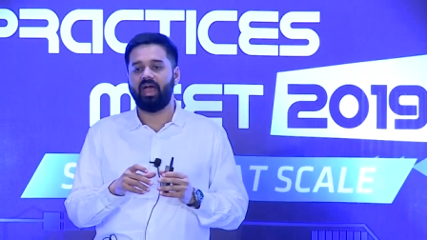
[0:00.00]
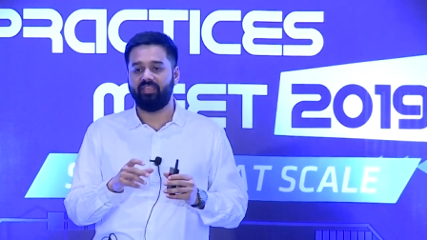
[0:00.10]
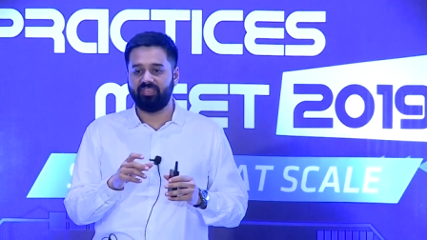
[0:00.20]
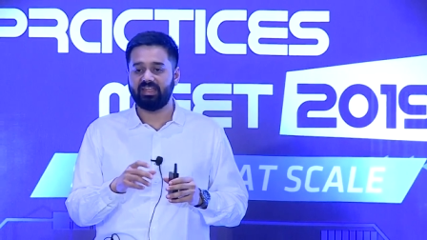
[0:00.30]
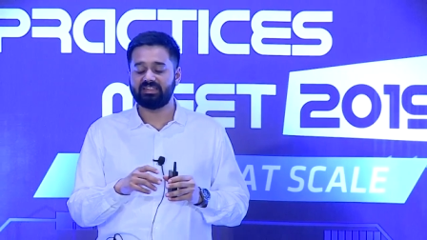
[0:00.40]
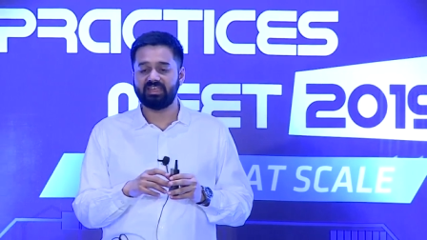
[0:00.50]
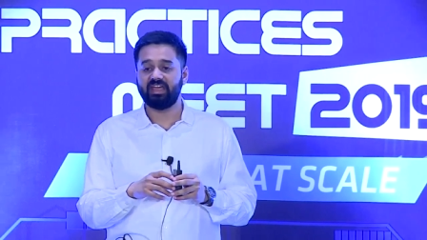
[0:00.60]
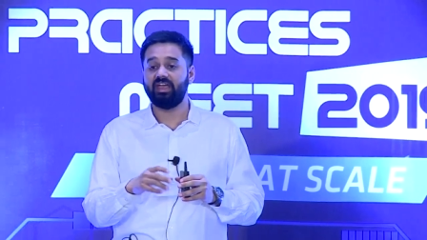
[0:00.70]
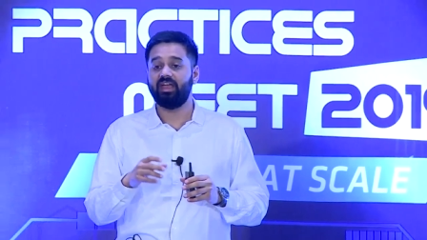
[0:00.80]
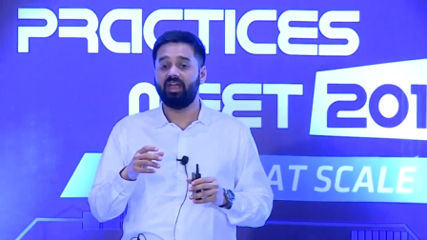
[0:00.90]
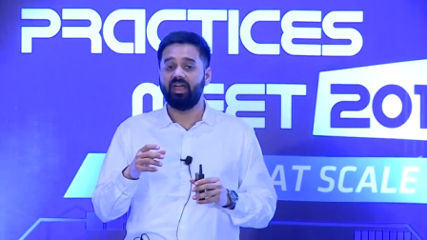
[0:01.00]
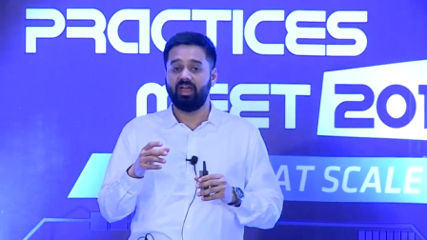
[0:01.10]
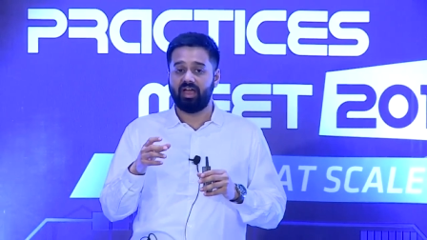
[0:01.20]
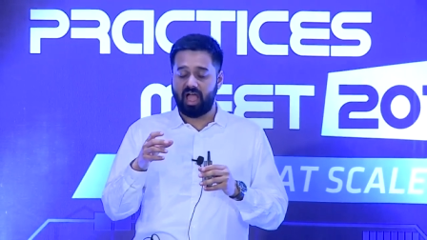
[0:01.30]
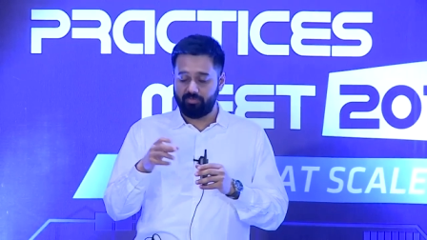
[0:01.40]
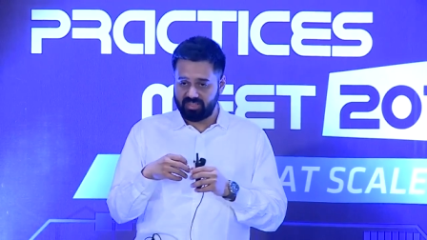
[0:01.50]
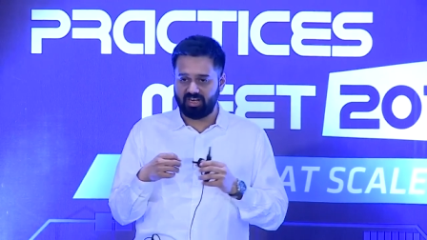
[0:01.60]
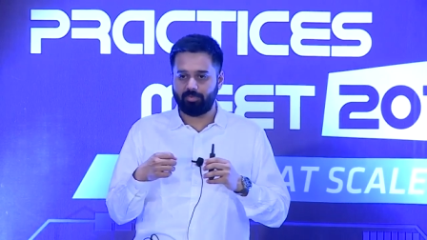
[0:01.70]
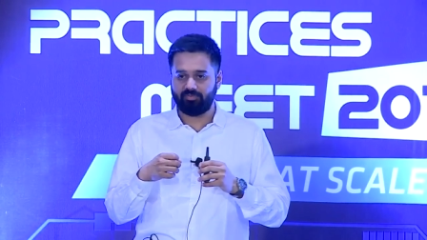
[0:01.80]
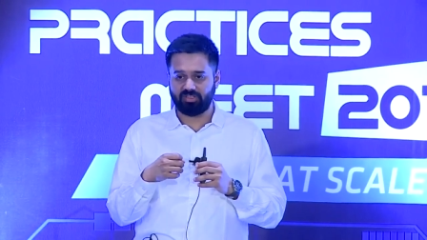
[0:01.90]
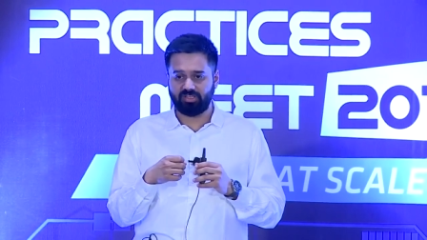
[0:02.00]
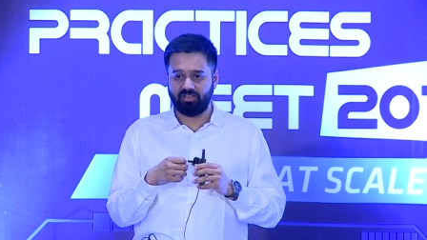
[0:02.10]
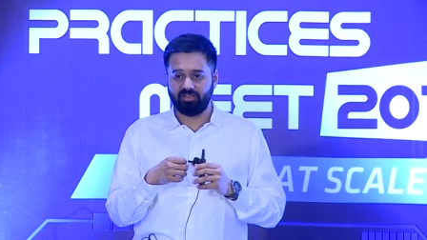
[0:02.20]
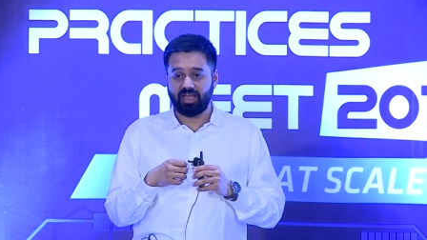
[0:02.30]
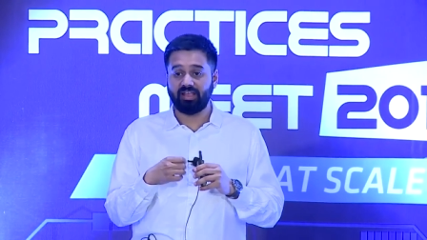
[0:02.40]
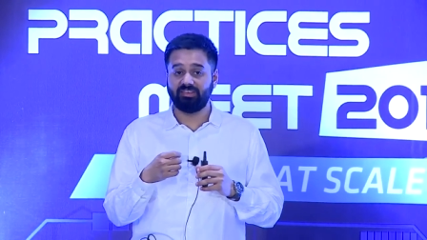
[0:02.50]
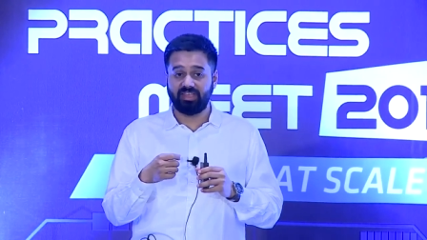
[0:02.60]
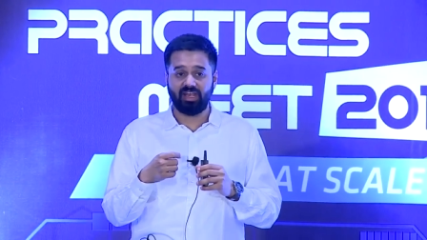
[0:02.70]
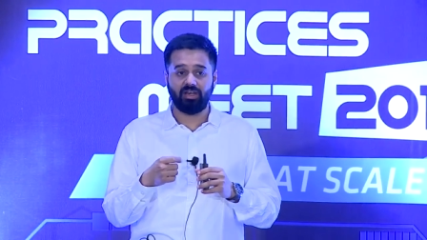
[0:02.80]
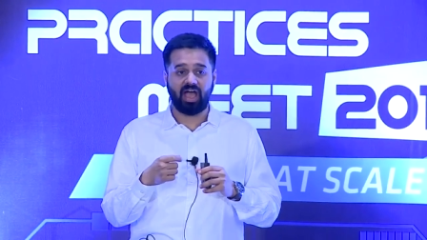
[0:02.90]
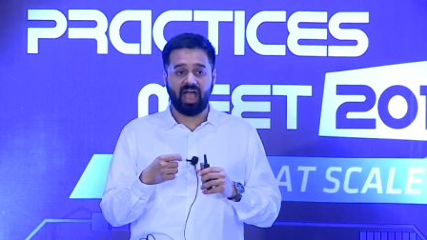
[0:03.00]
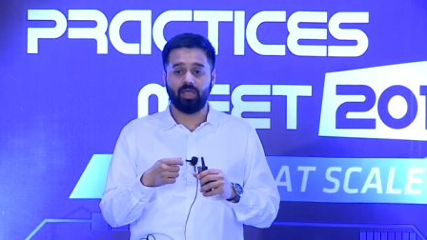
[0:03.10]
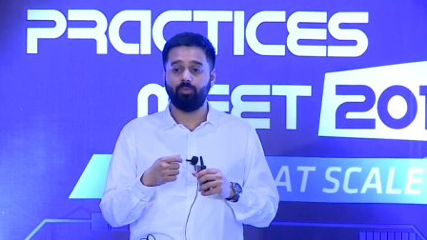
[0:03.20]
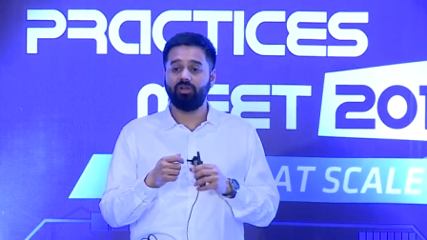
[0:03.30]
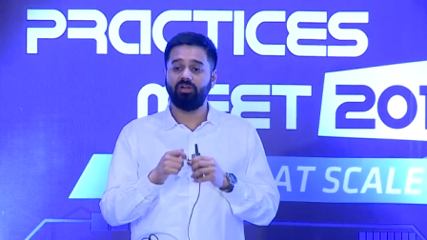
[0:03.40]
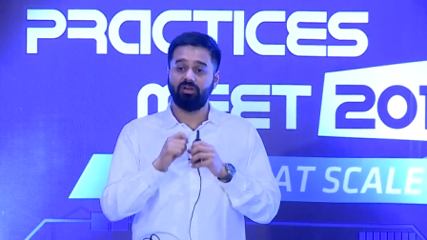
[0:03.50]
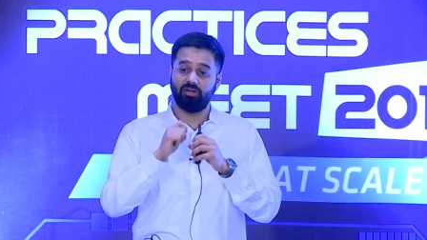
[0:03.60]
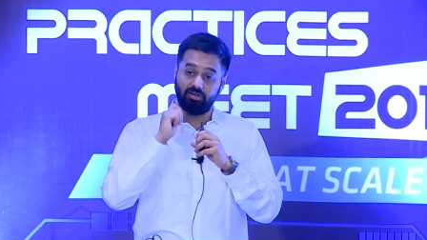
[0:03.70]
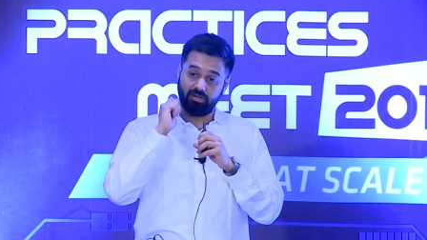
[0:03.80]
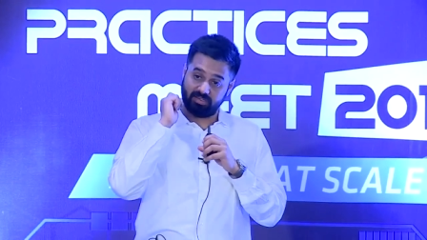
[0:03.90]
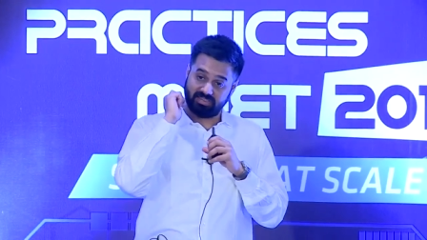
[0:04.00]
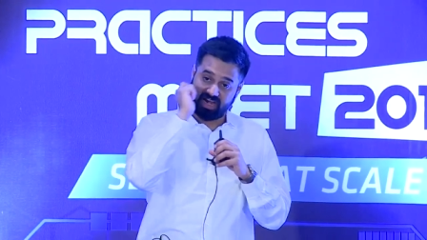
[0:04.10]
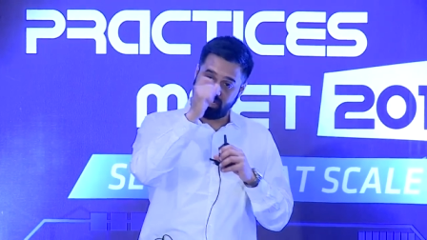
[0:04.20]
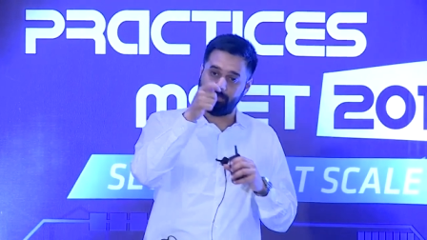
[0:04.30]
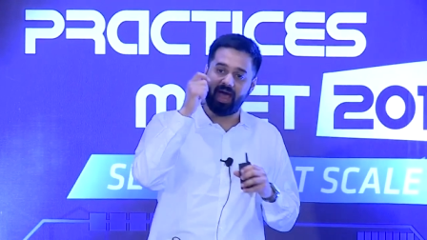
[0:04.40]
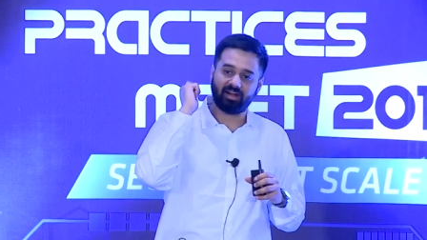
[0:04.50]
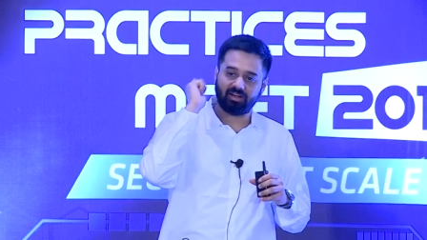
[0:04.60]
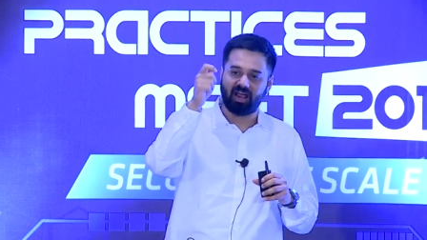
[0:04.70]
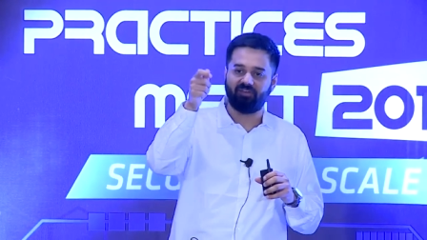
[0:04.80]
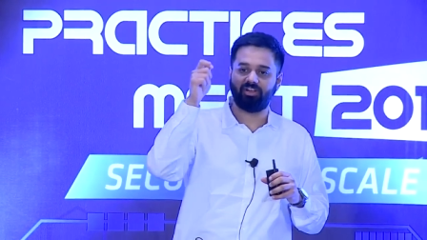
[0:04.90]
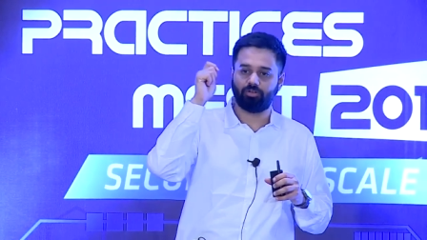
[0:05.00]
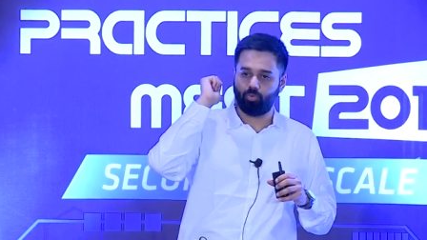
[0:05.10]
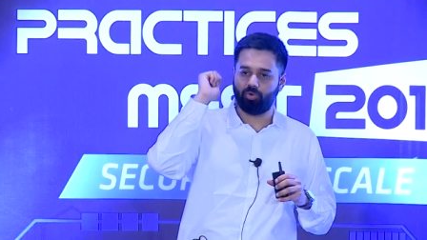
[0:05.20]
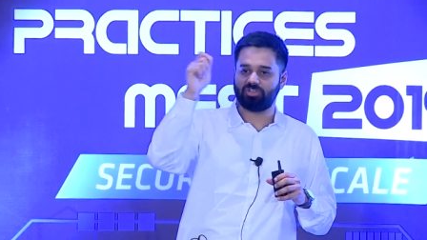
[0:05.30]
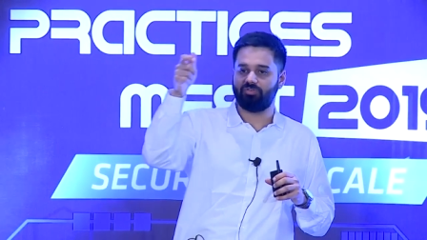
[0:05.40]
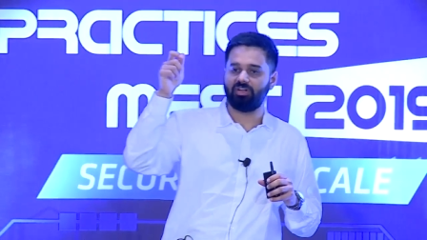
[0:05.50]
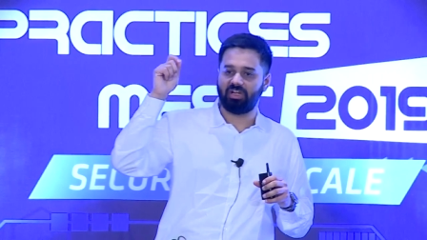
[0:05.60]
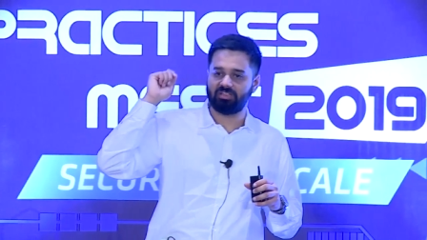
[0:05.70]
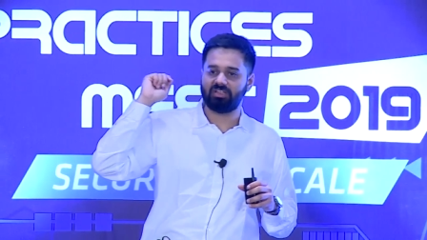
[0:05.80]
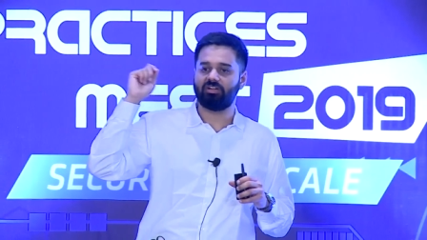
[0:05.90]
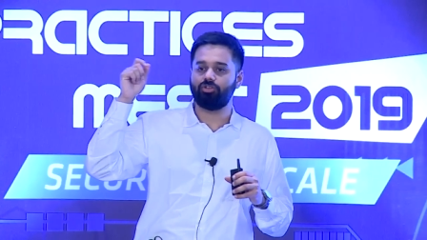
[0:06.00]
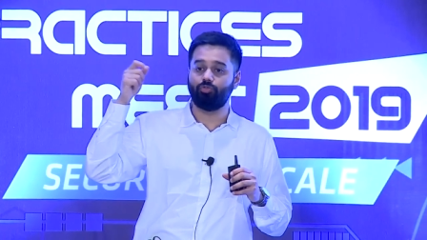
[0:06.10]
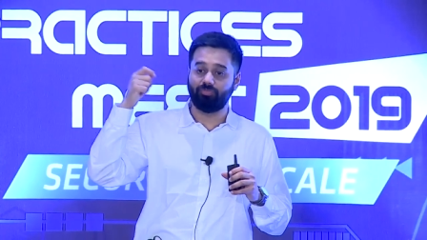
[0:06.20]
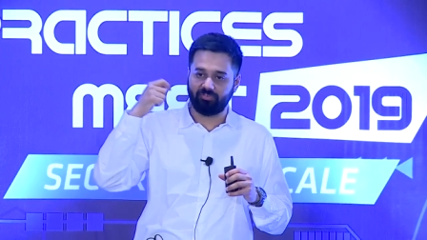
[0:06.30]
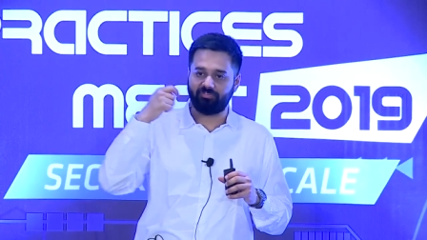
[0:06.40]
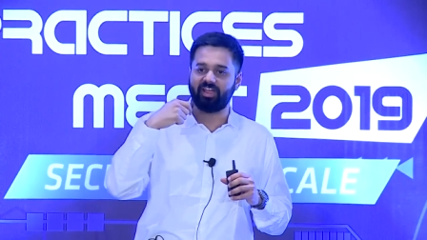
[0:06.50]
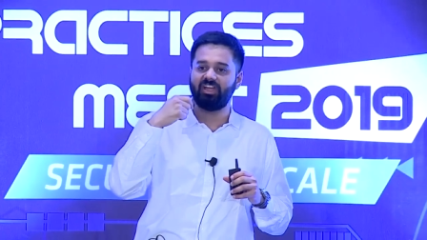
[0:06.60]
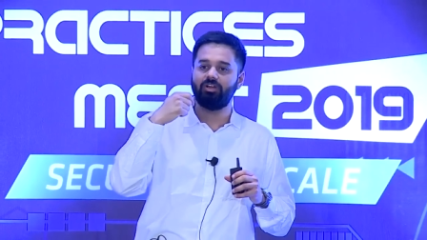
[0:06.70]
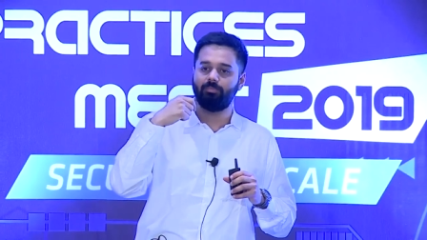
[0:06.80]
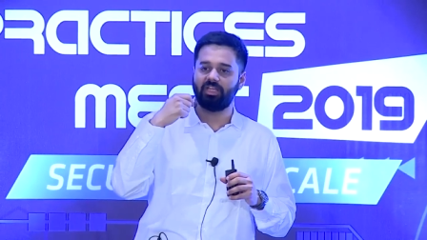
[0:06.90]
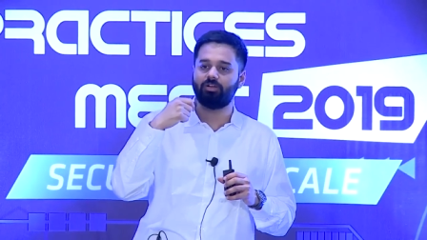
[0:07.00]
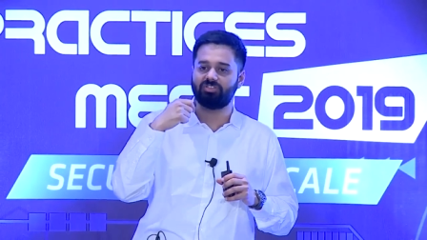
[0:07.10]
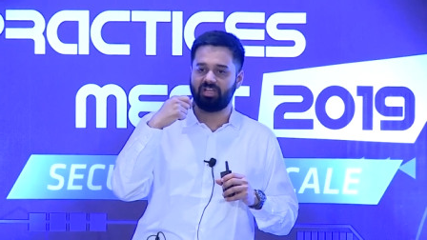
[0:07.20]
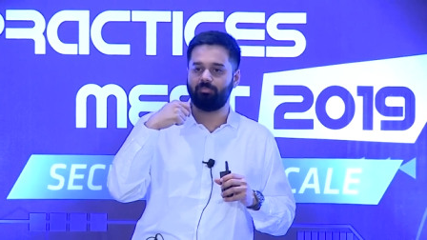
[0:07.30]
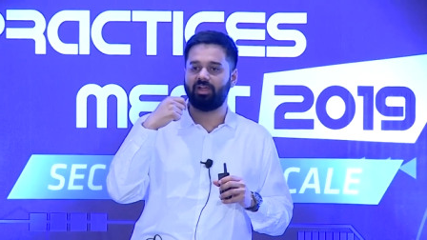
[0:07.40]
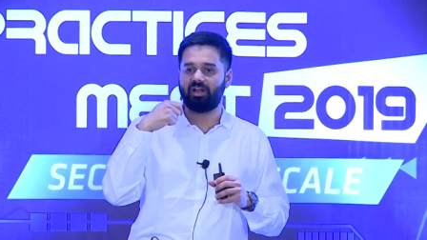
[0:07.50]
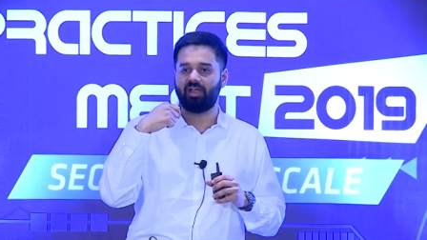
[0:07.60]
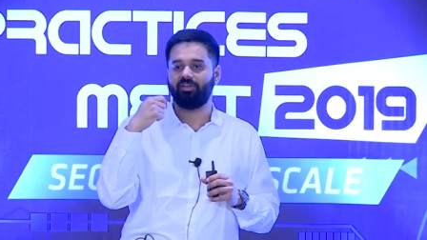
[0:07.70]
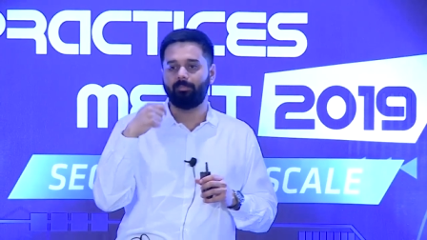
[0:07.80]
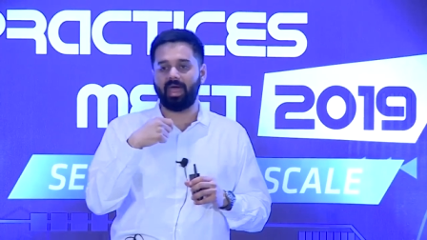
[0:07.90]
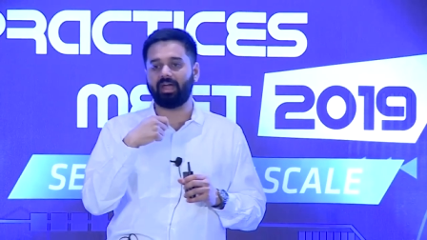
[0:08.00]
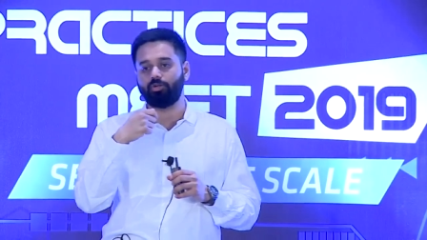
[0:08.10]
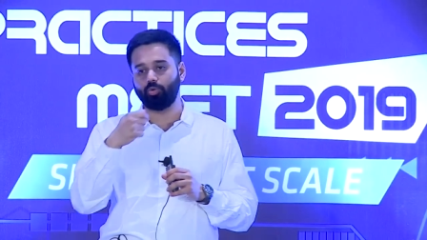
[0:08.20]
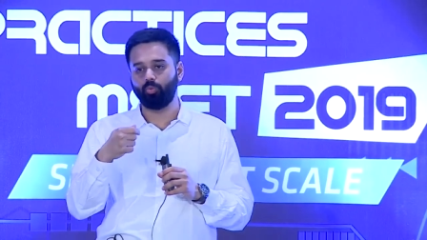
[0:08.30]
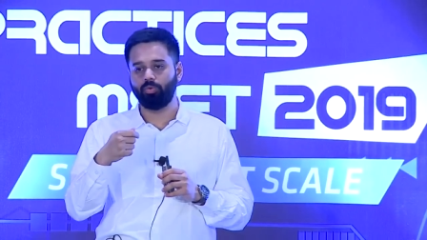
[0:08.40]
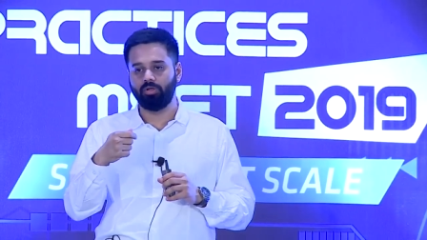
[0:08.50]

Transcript: and then say, I will clean up everything, and then I will send back traffic to whichever data center you've defined me to send my traffic back to,